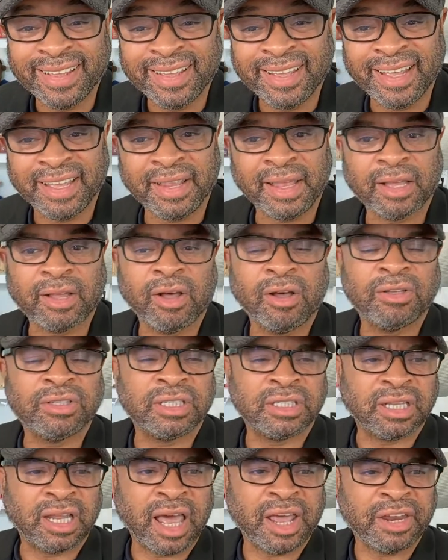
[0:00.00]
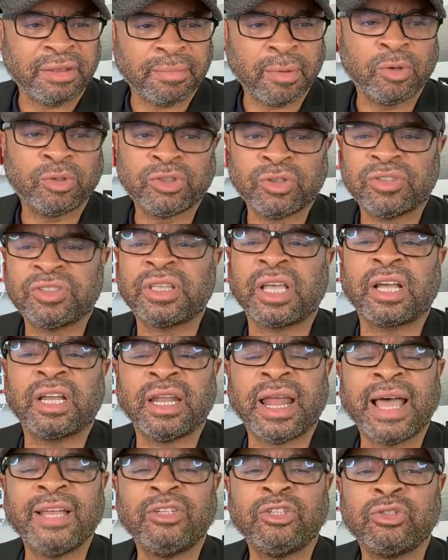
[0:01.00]
And that causes a lot of emotional,
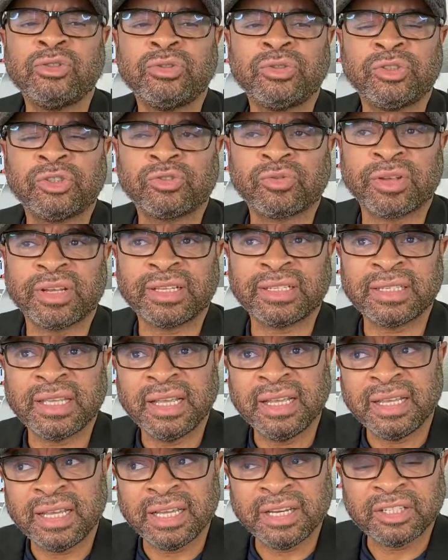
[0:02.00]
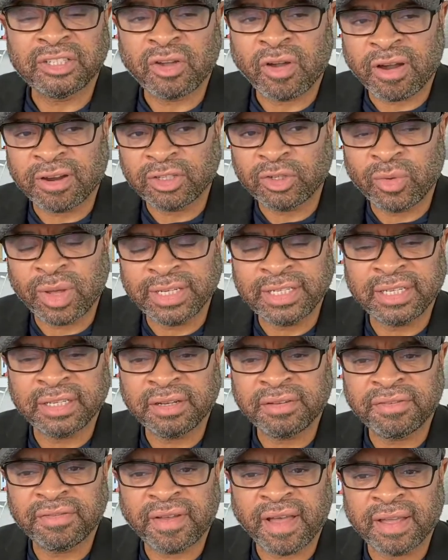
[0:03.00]
psychological distress. And it's hard to
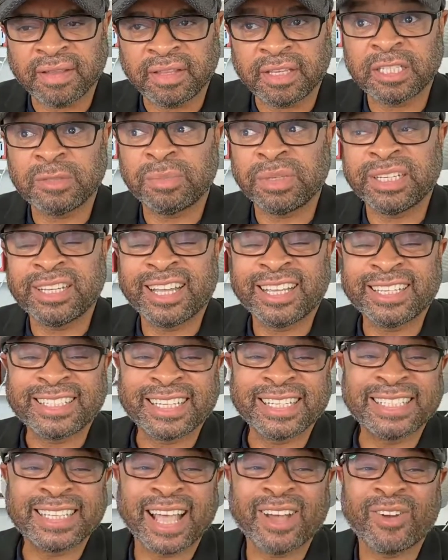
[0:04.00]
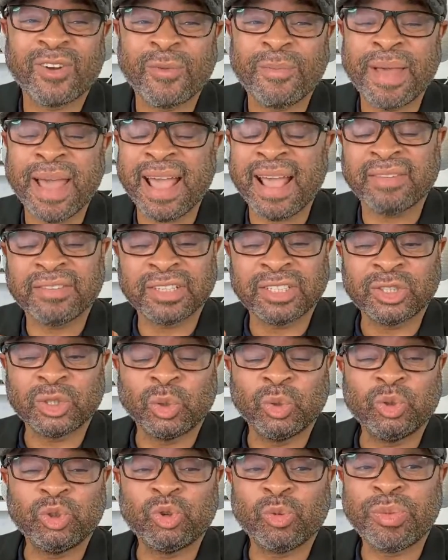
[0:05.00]
identify this because the psychopath or
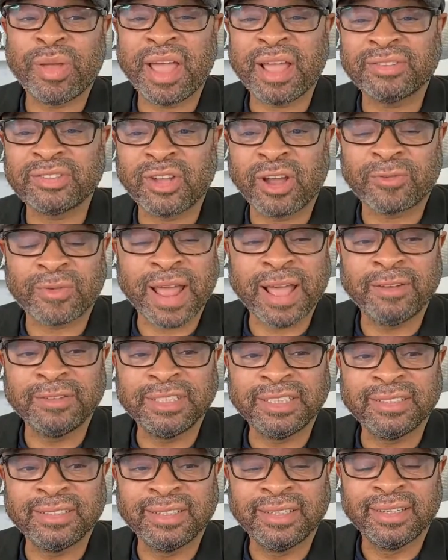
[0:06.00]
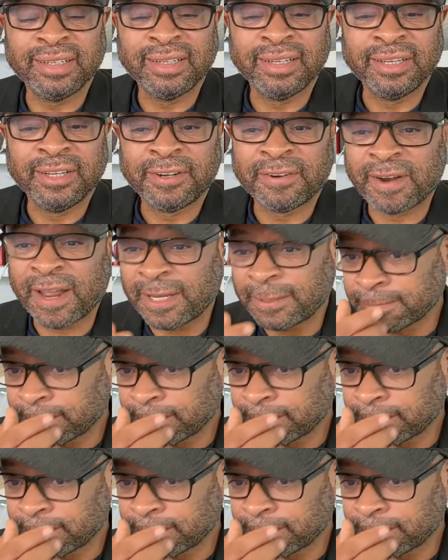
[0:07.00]
sociopaths are around you, right?